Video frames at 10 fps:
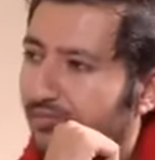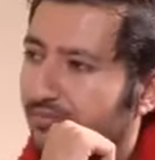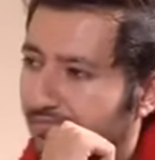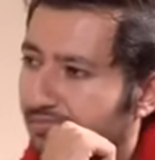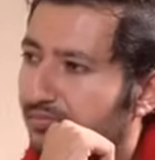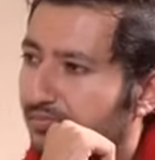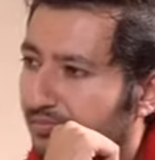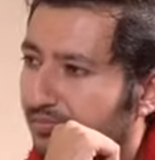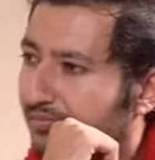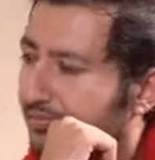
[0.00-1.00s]
You go
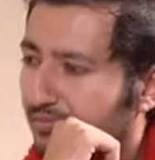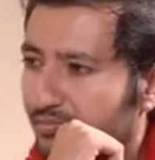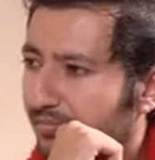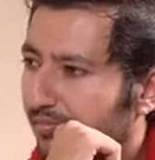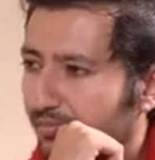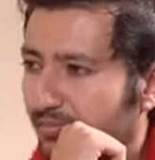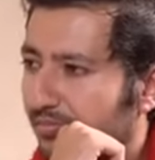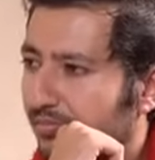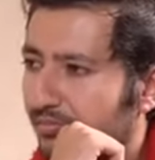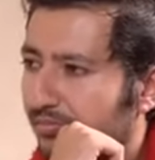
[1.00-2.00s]
home, you're still a celebrity. The
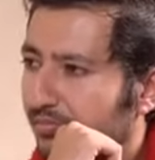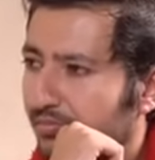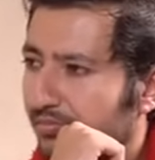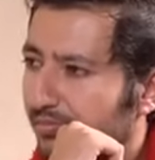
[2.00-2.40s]
public opinion